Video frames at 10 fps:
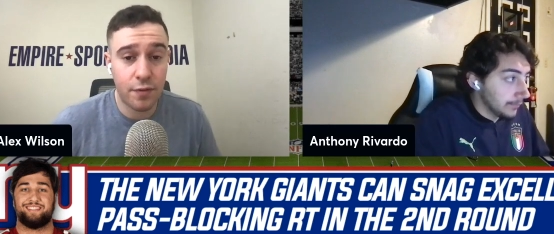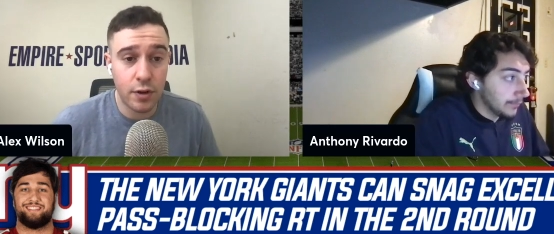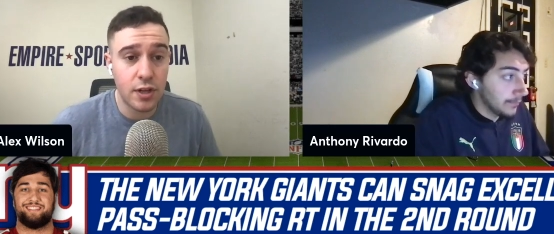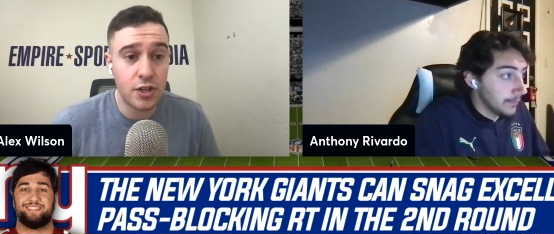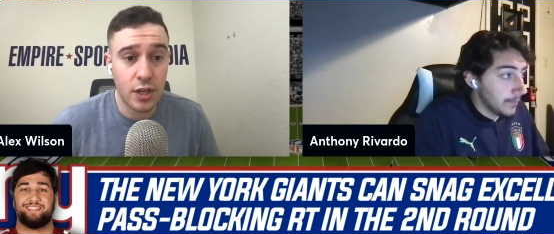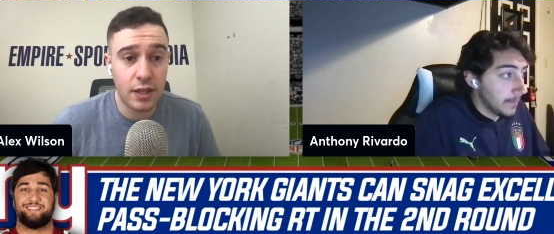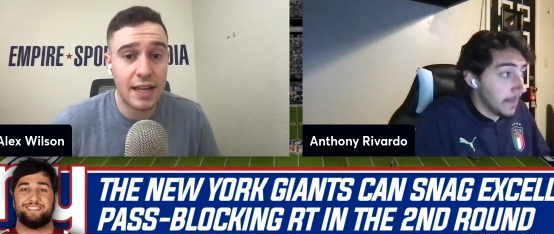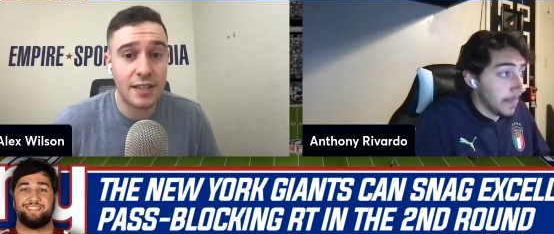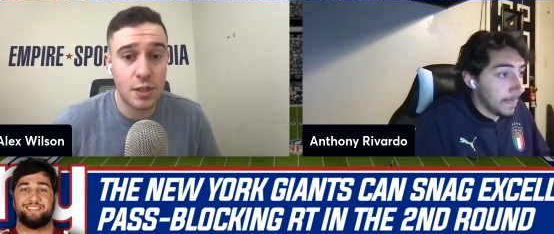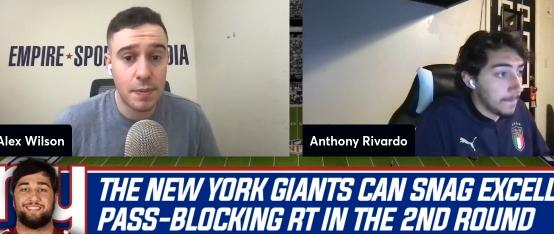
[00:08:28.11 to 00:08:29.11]
Speaker 1: foot
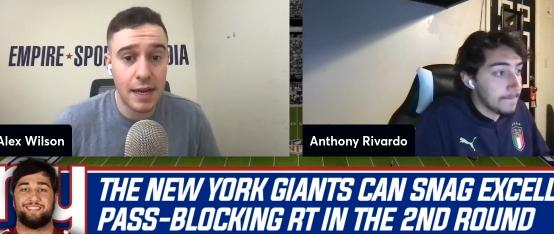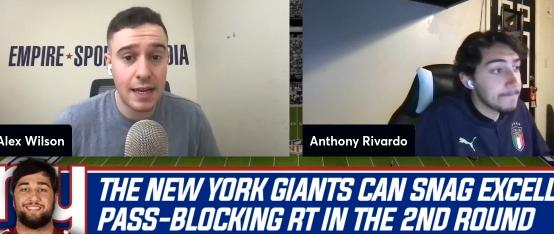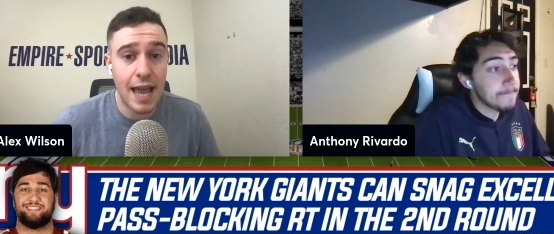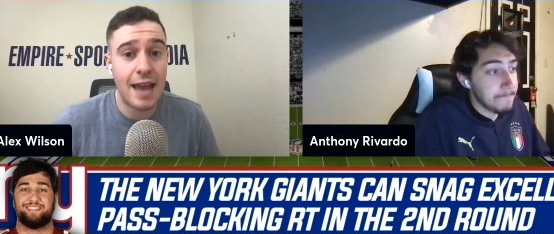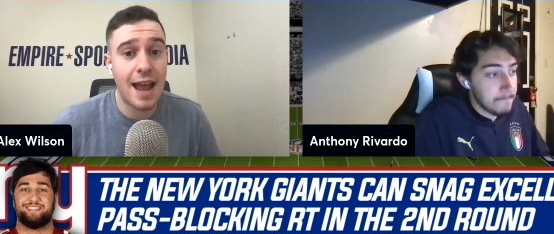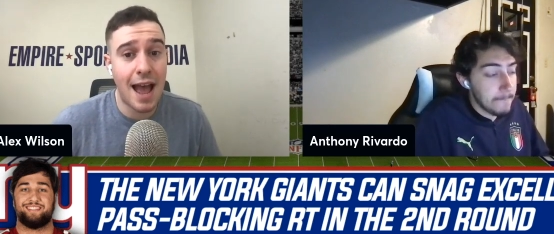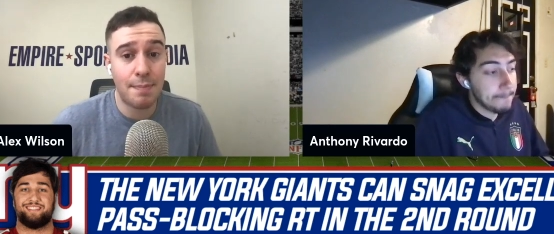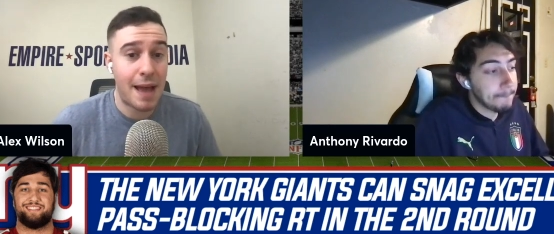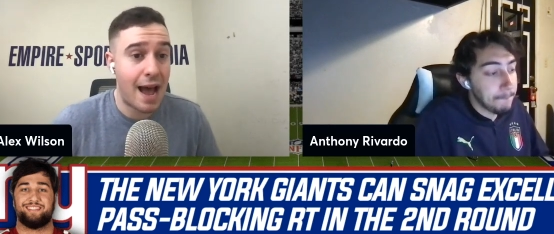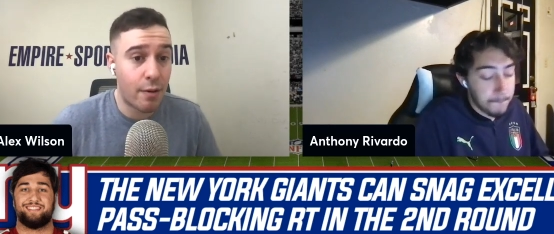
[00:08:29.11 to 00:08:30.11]
agility and speed, and add
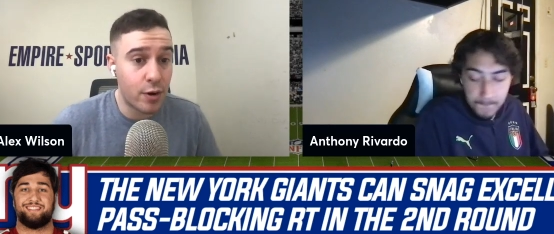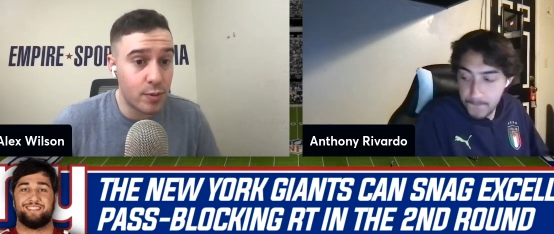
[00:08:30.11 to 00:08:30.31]
power to